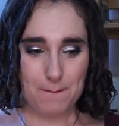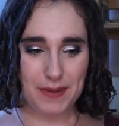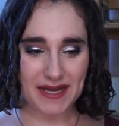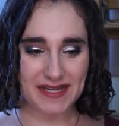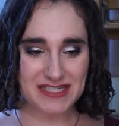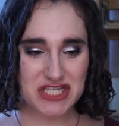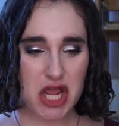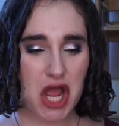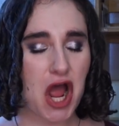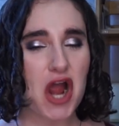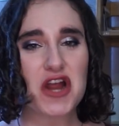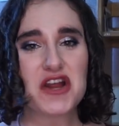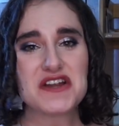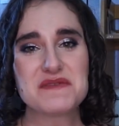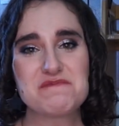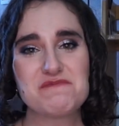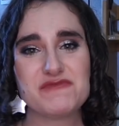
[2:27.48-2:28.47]
But
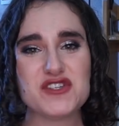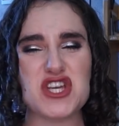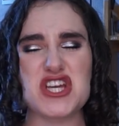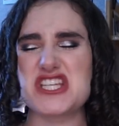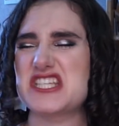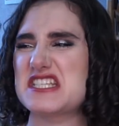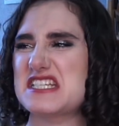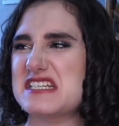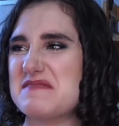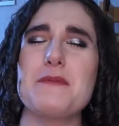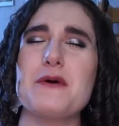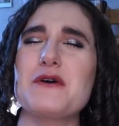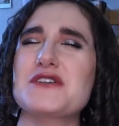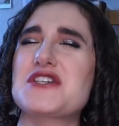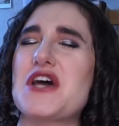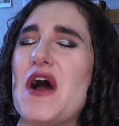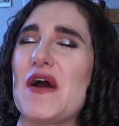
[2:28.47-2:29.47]
Tarte, just,
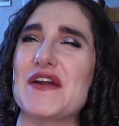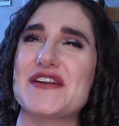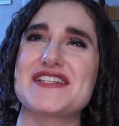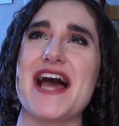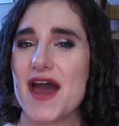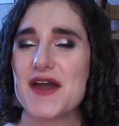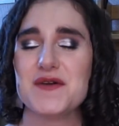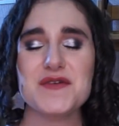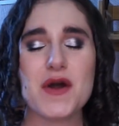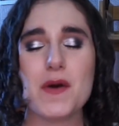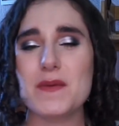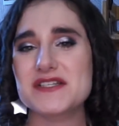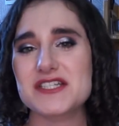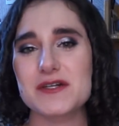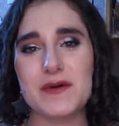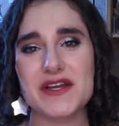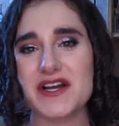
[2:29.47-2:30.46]
poor Tarte, I don't know
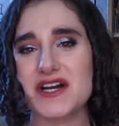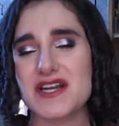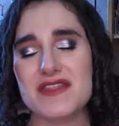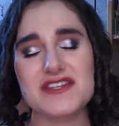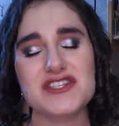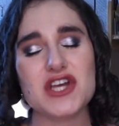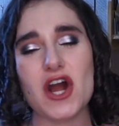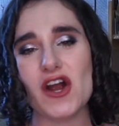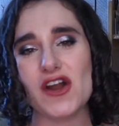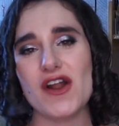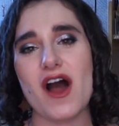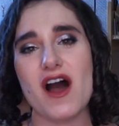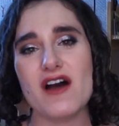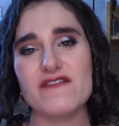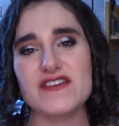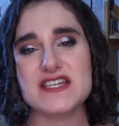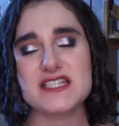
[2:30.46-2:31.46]
what's going on in the Tarte
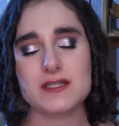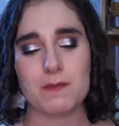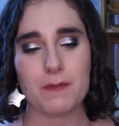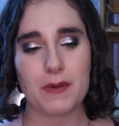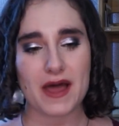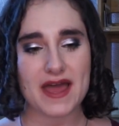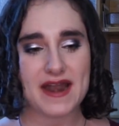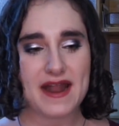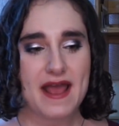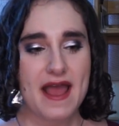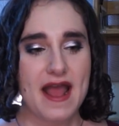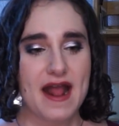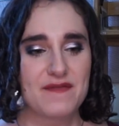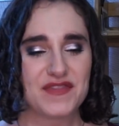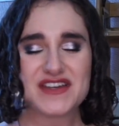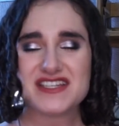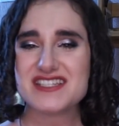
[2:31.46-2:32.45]
office, but
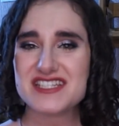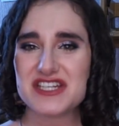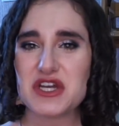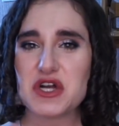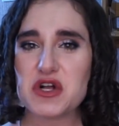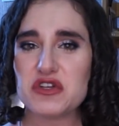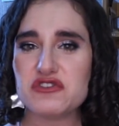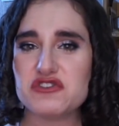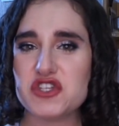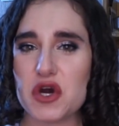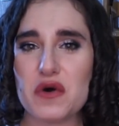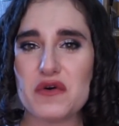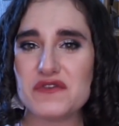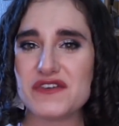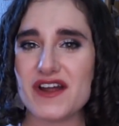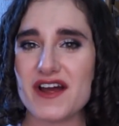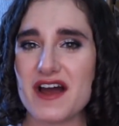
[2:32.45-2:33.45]
they still
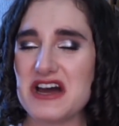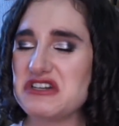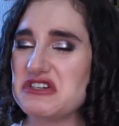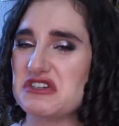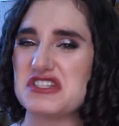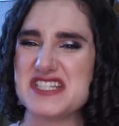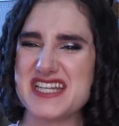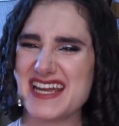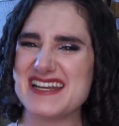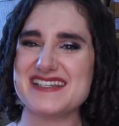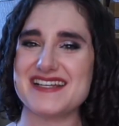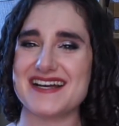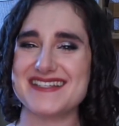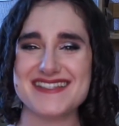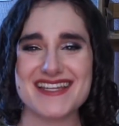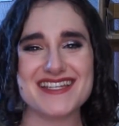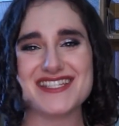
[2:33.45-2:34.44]
don't understand
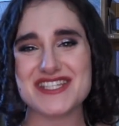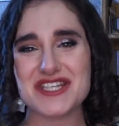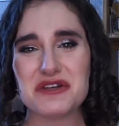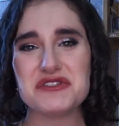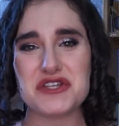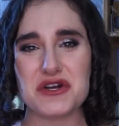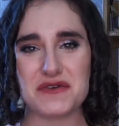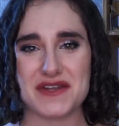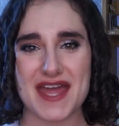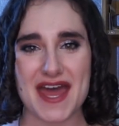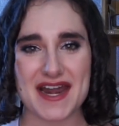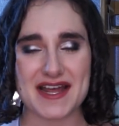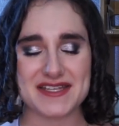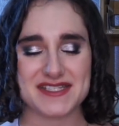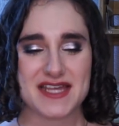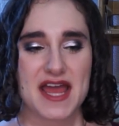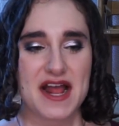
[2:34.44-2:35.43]
us. They still don't get
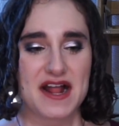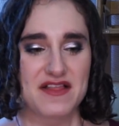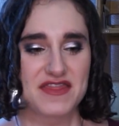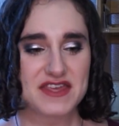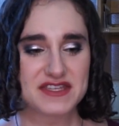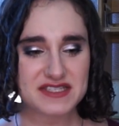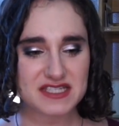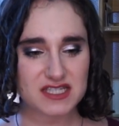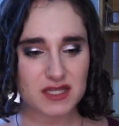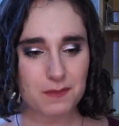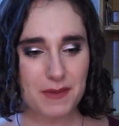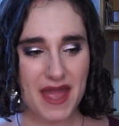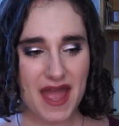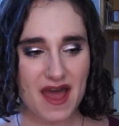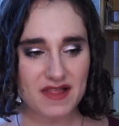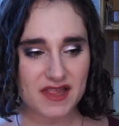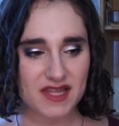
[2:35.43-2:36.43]
us. This is the
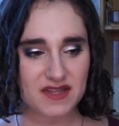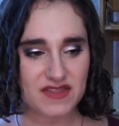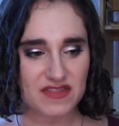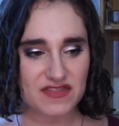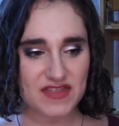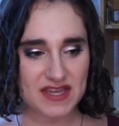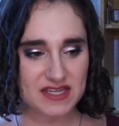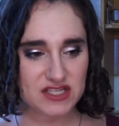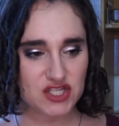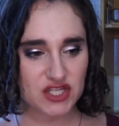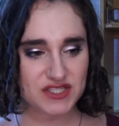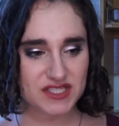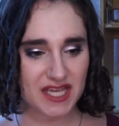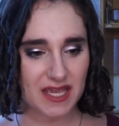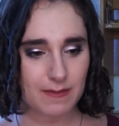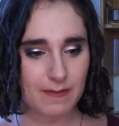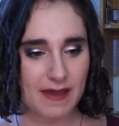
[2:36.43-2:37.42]
palette that they just
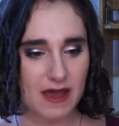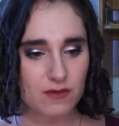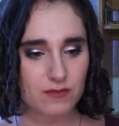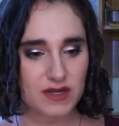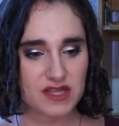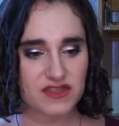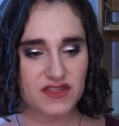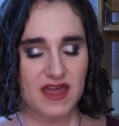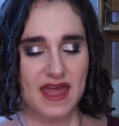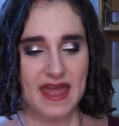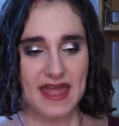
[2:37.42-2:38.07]
came out with.